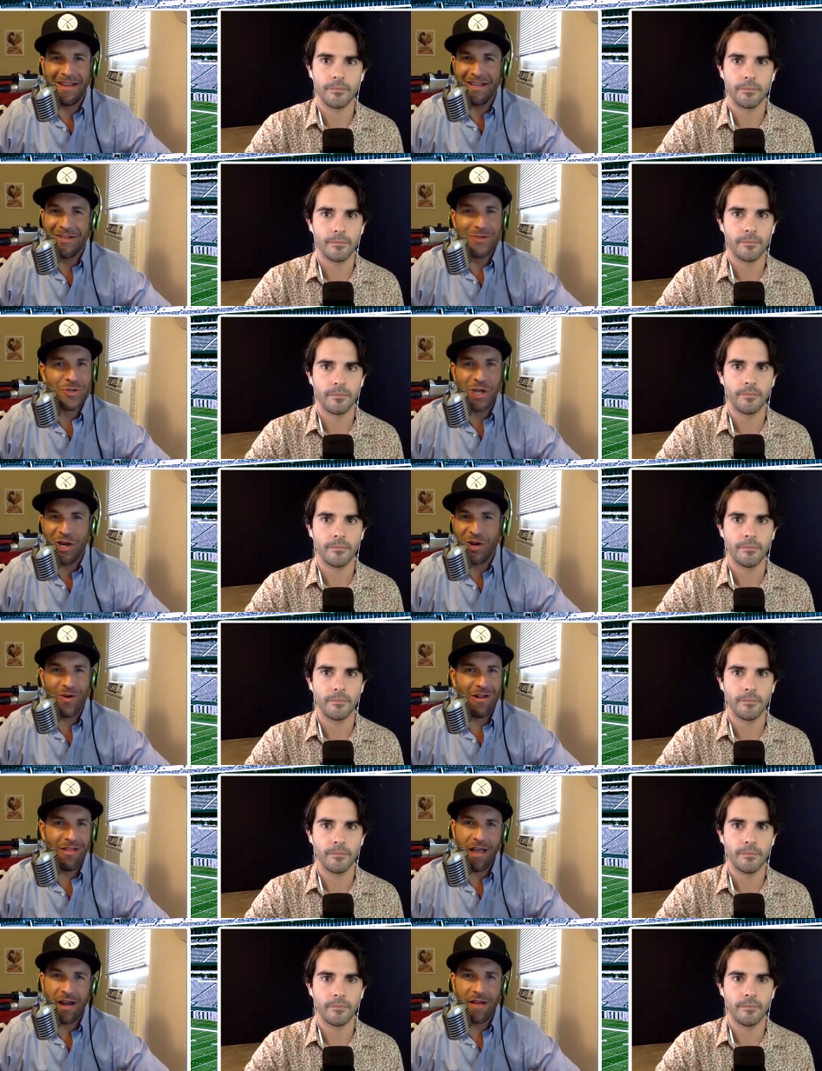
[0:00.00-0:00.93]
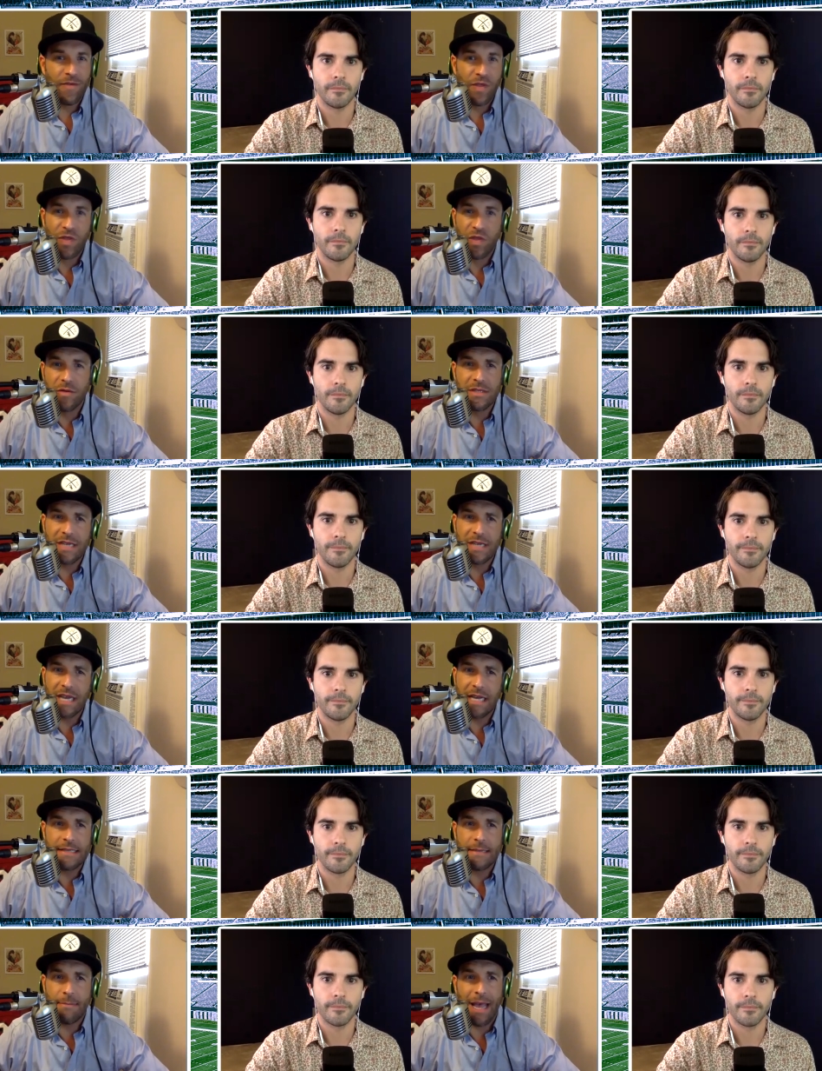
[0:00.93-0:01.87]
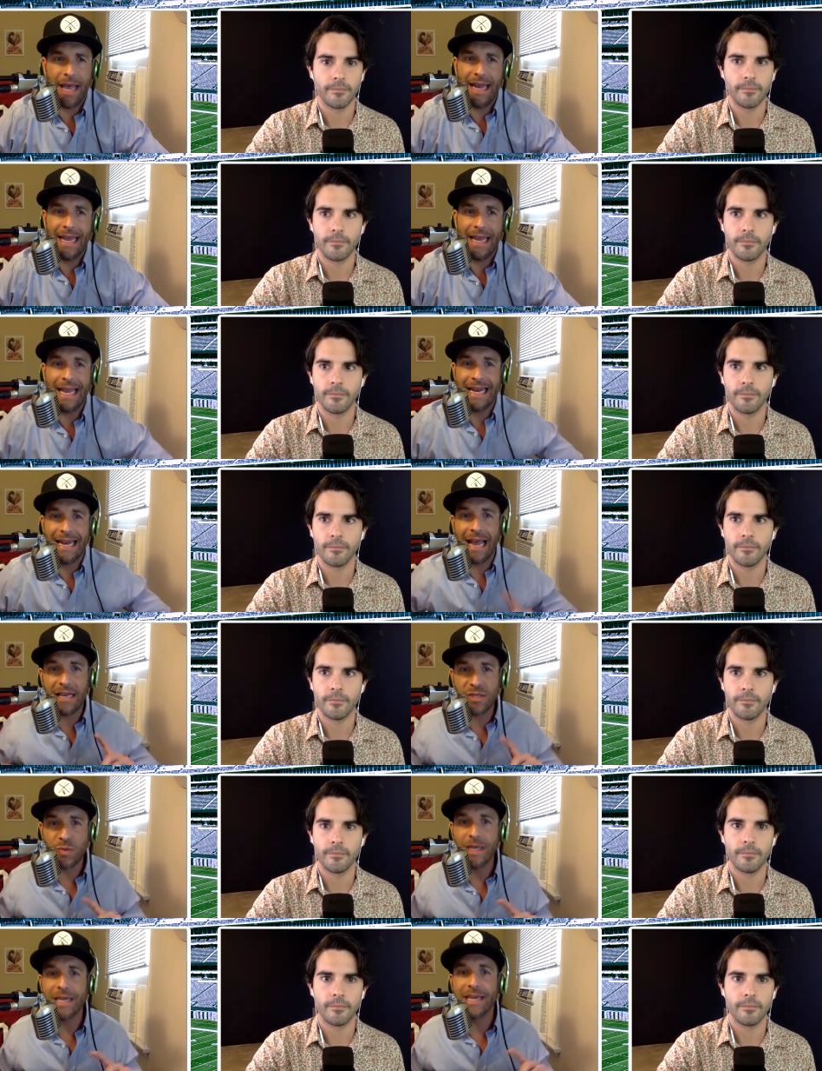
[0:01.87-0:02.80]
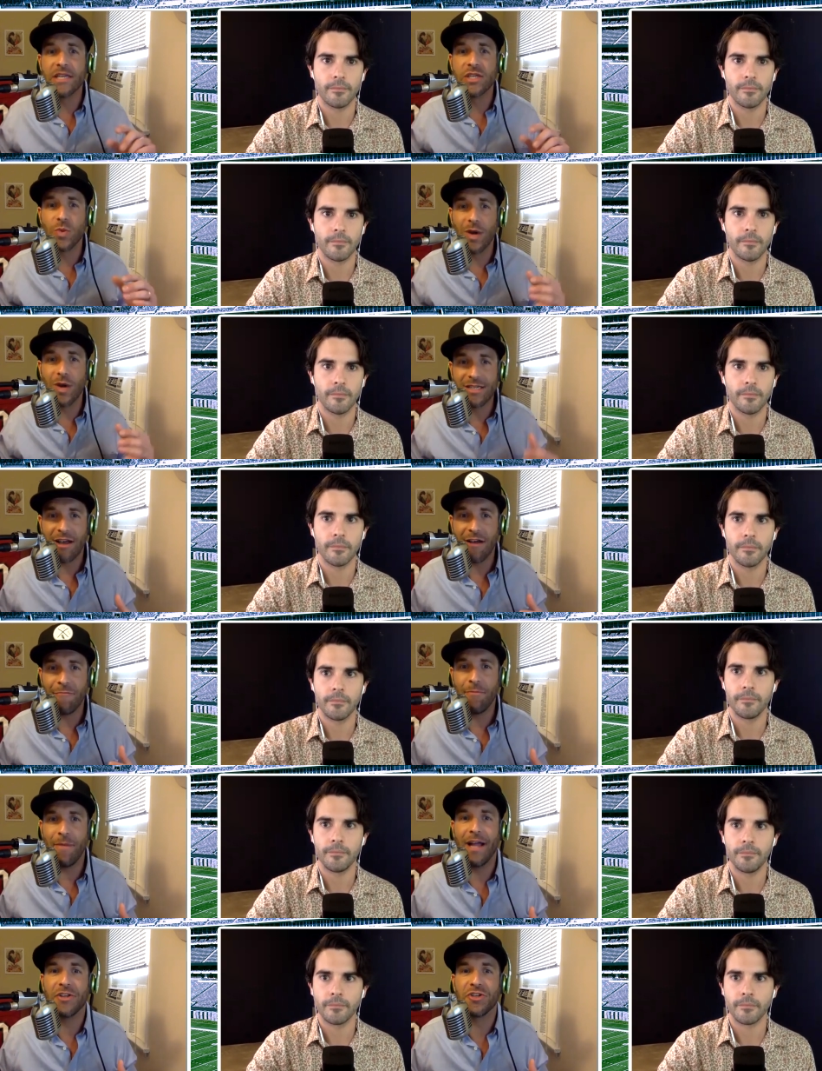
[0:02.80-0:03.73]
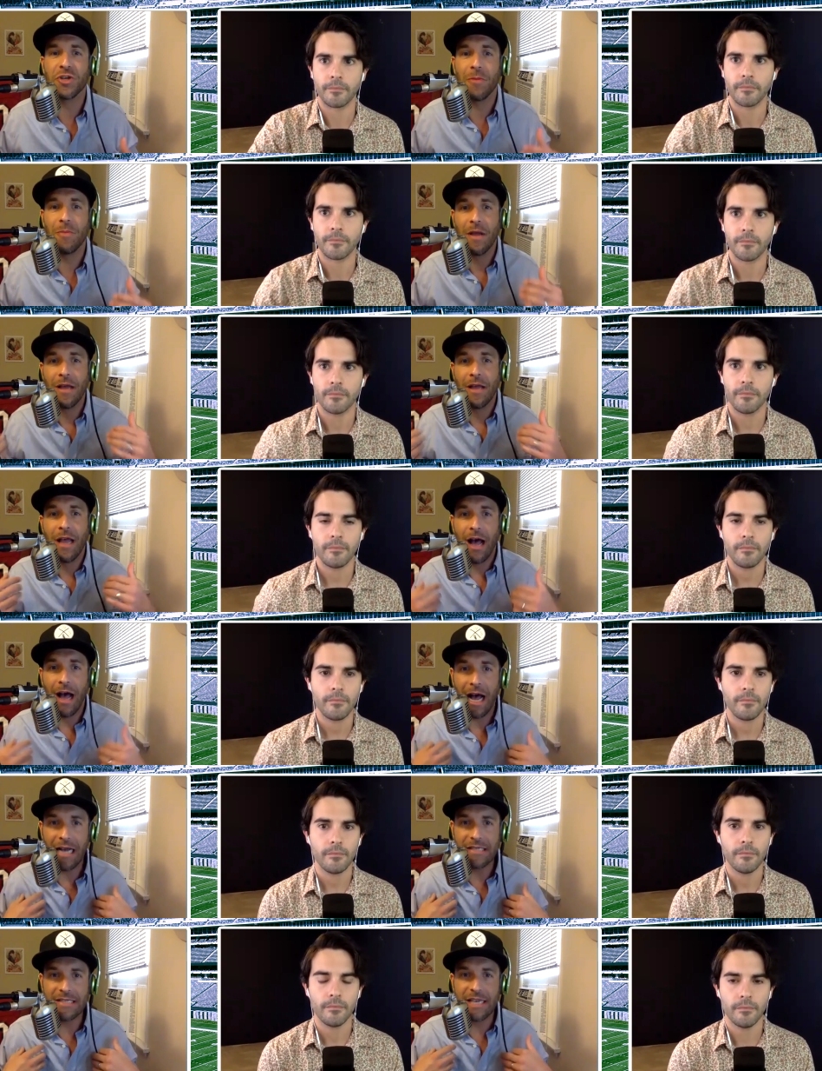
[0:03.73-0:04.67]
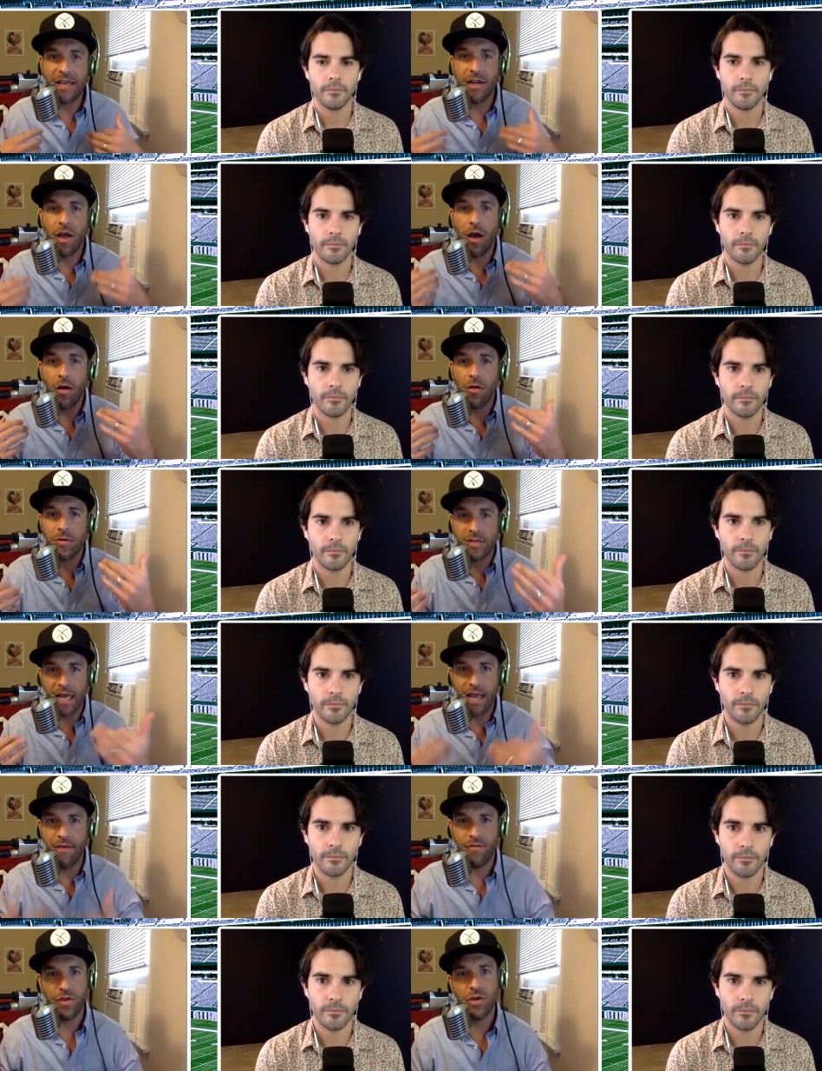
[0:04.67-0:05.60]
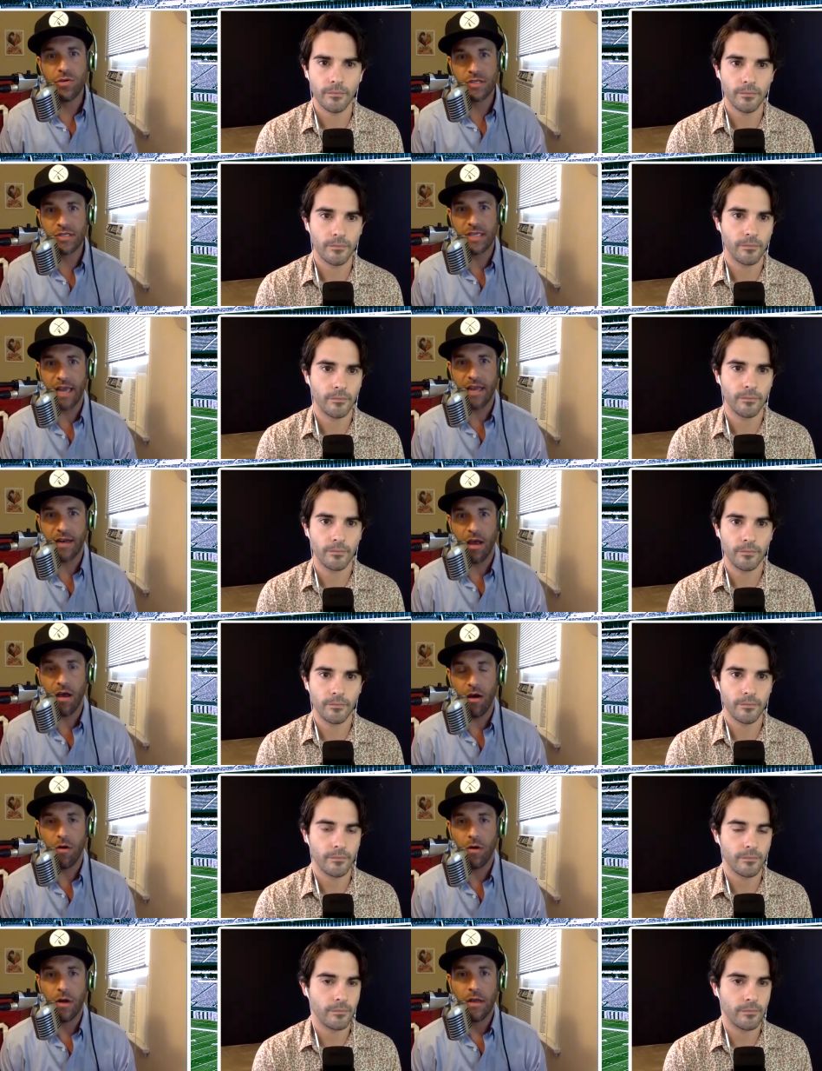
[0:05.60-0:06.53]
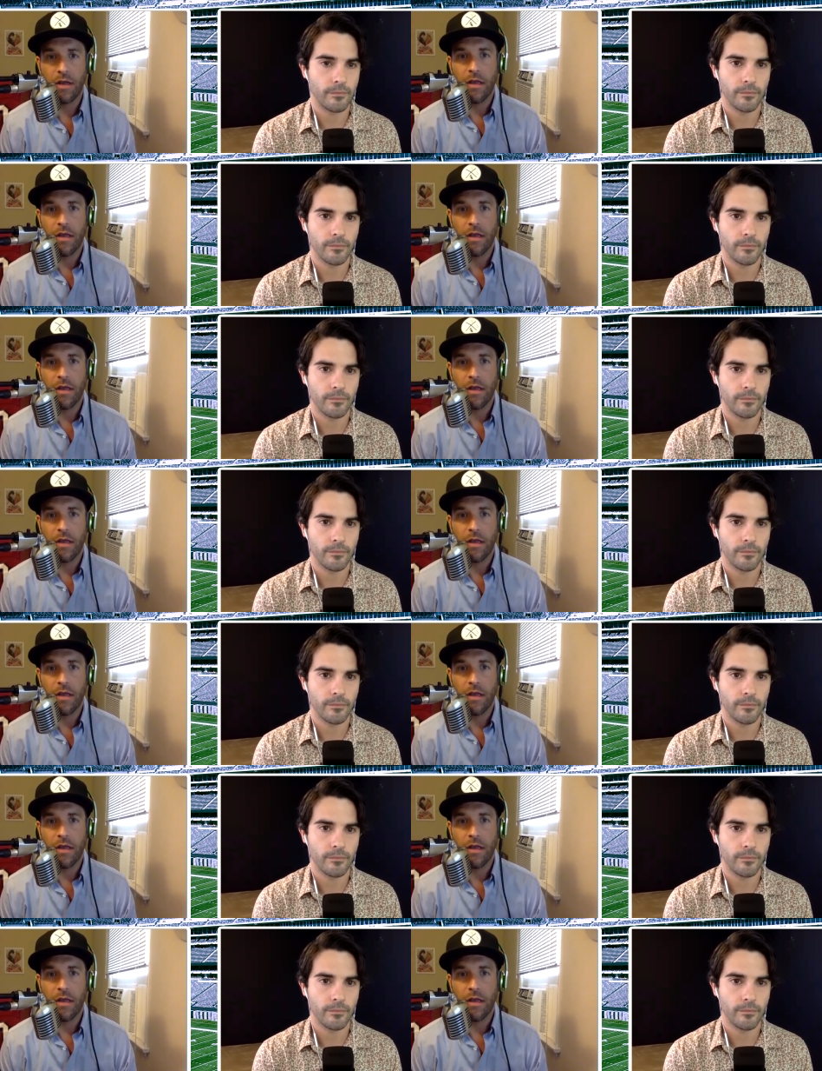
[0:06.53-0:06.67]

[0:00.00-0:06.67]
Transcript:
Speaker 1: engender a lot of enthusiasm heading next week into a tough matchup? I say no. Dave, you say no.